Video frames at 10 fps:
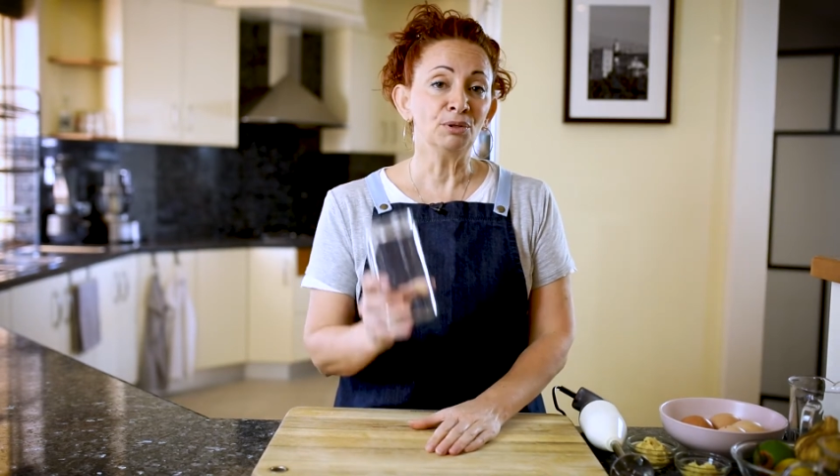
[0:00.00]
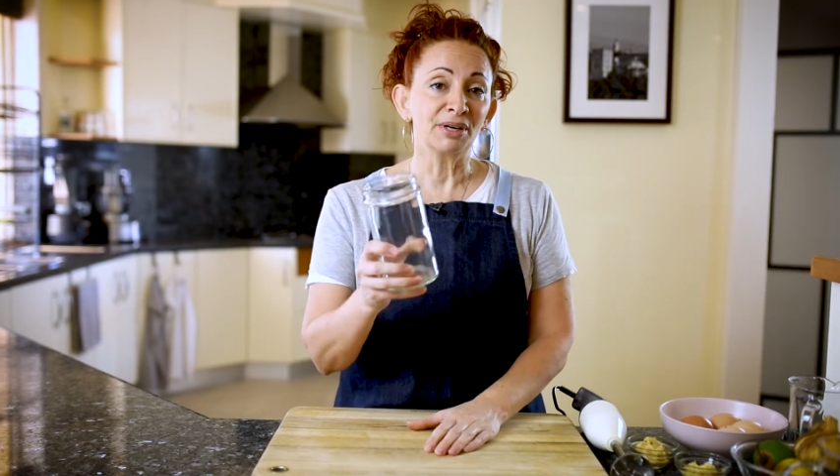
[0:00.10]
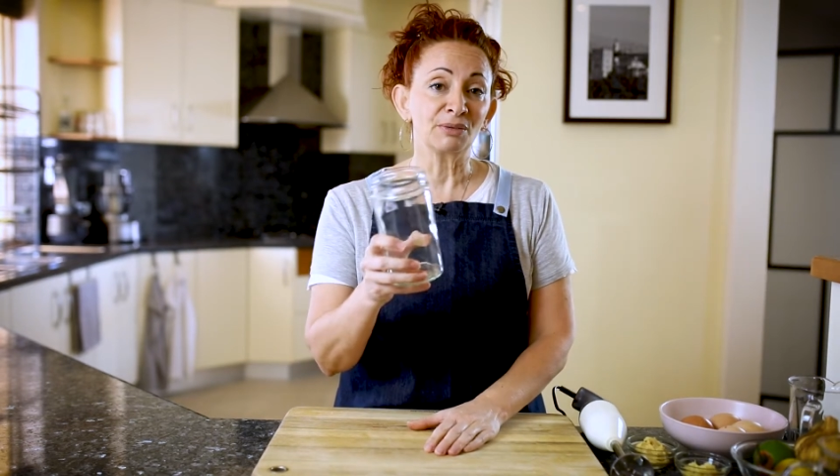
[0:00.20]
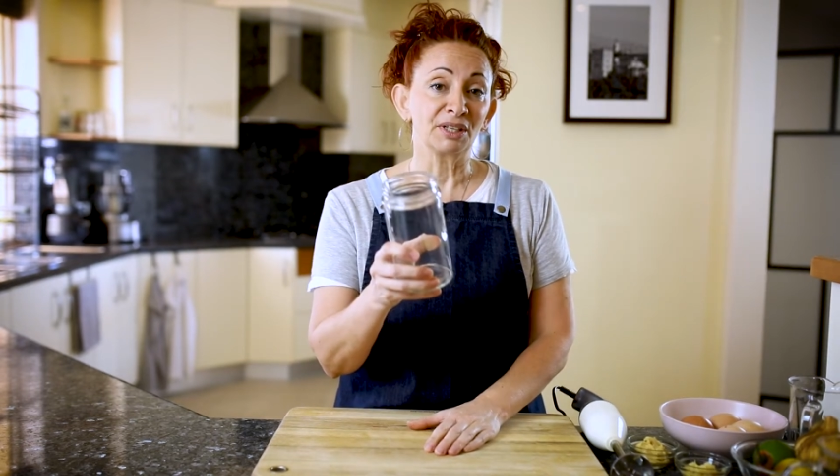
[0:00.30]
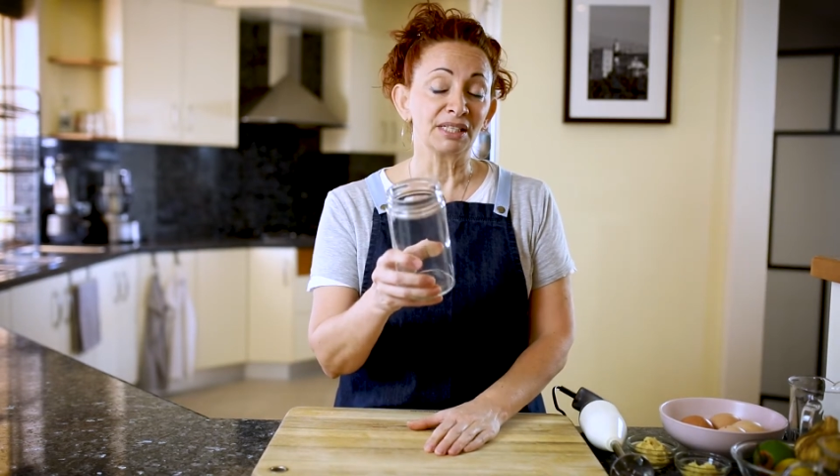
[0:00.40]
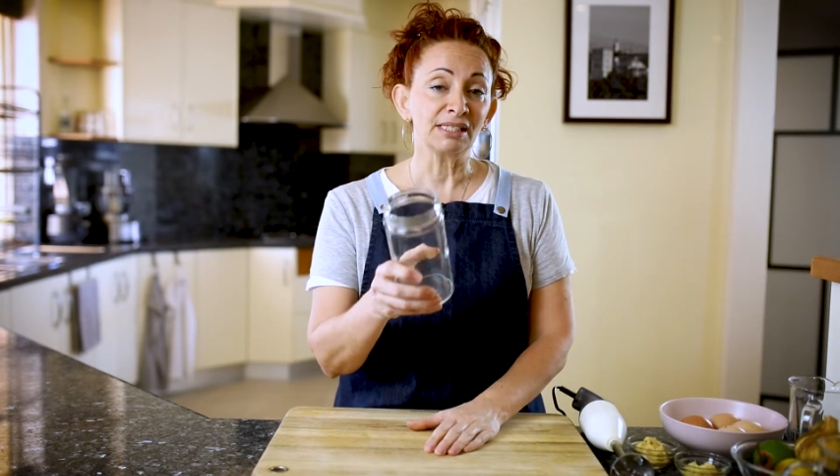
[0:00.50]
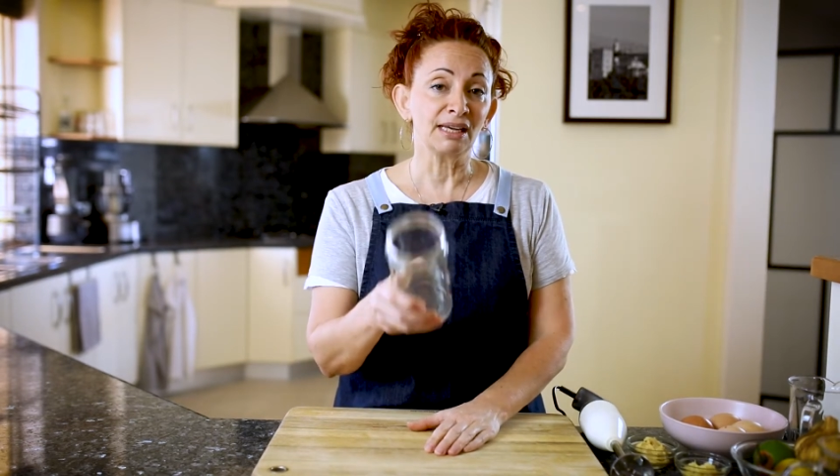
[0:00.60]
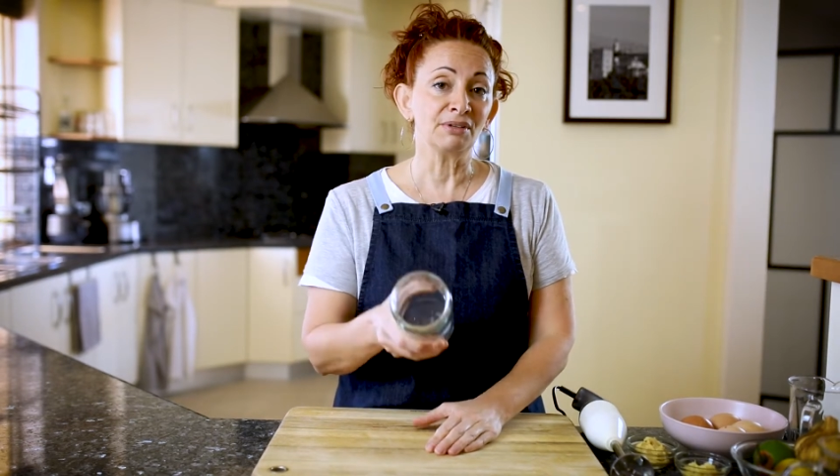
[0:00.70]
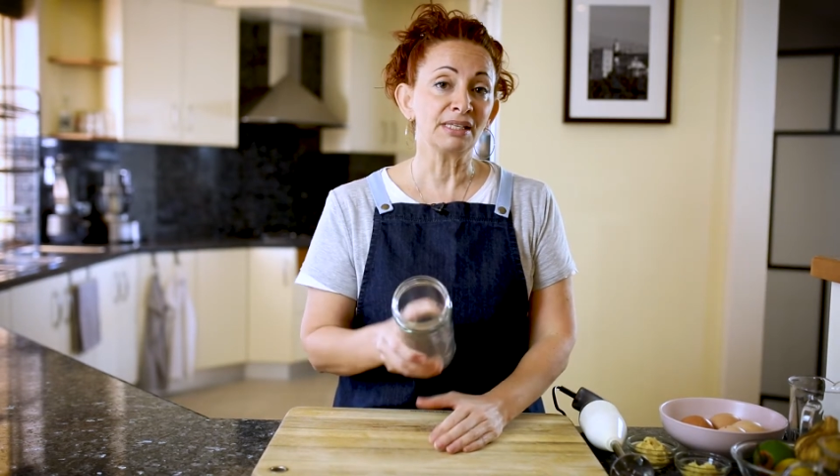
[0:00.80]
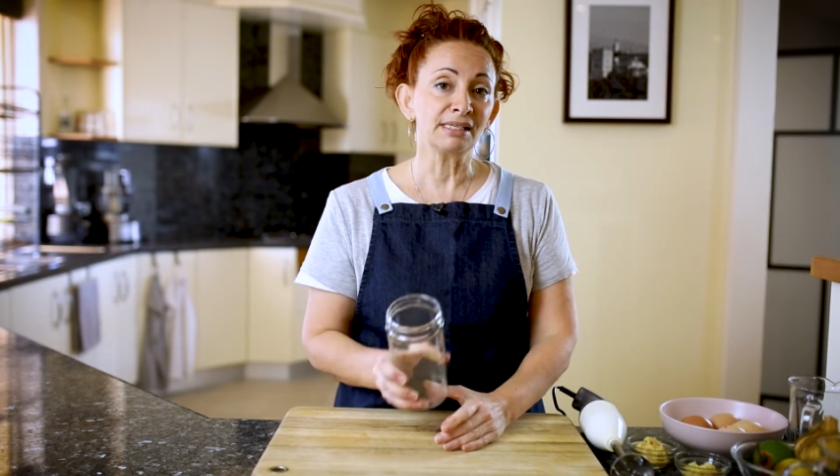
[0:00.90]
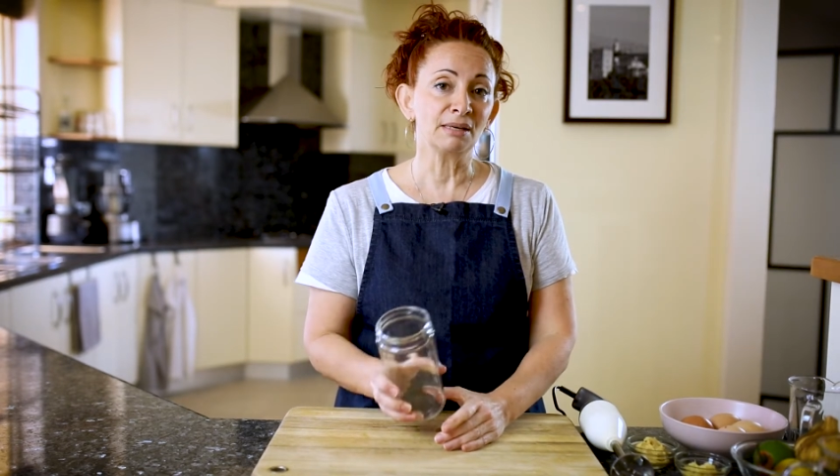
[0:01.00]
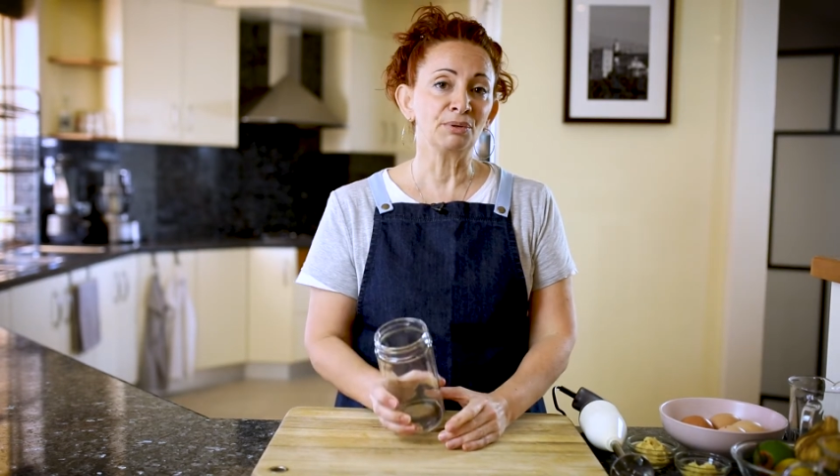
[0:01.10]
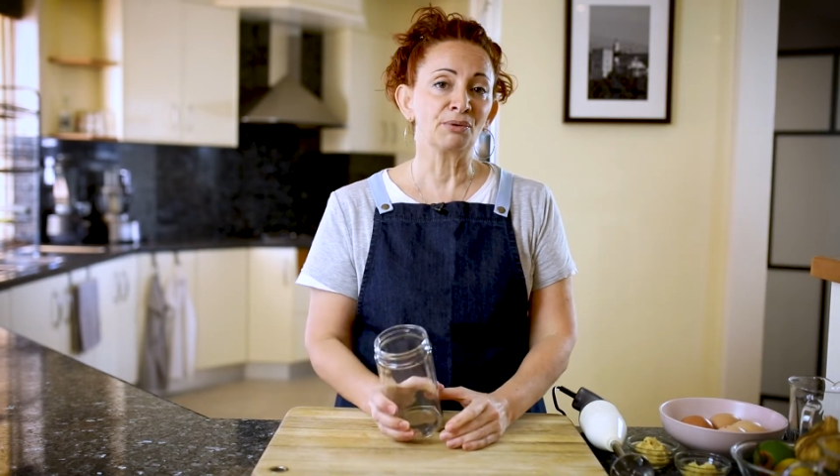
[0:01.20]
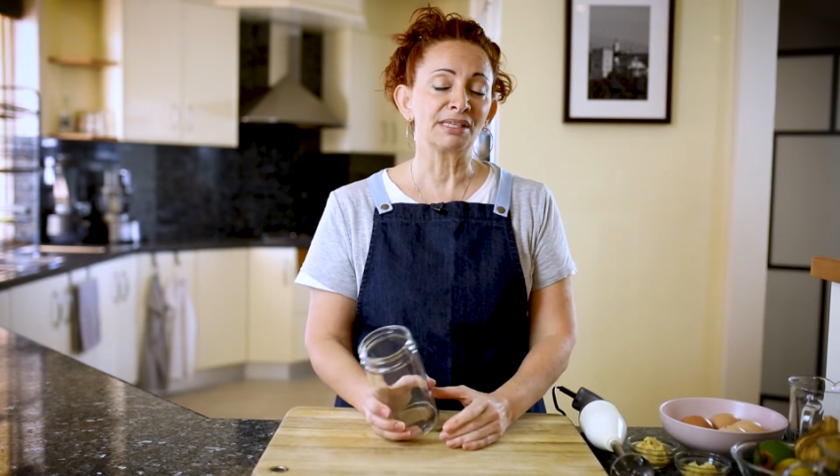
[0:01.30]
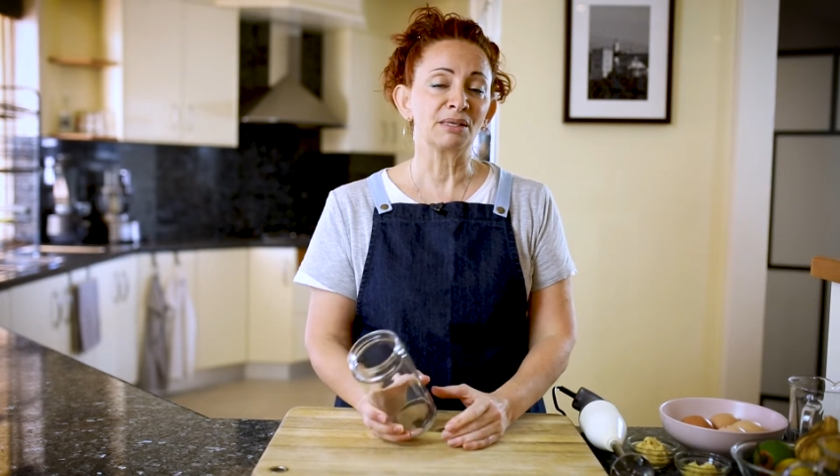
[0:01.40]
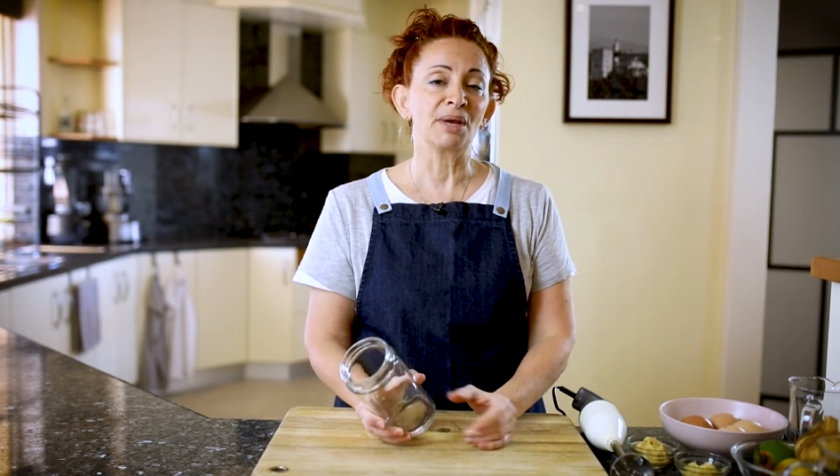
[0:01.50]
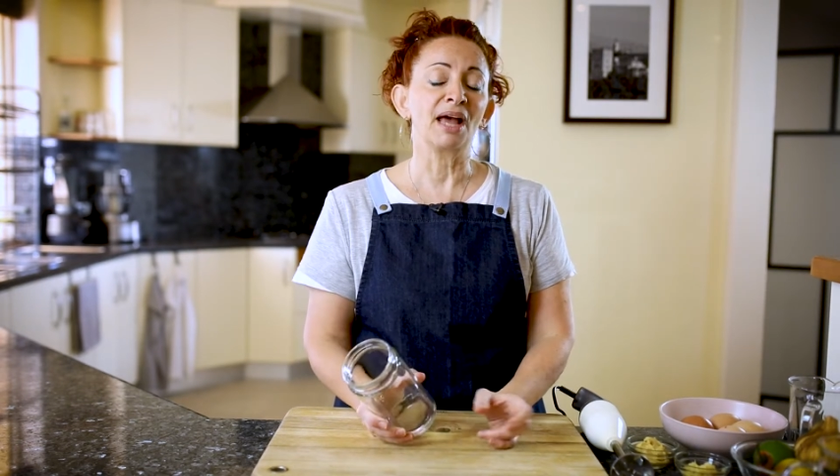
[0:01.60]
we're going to start with a simple recipe,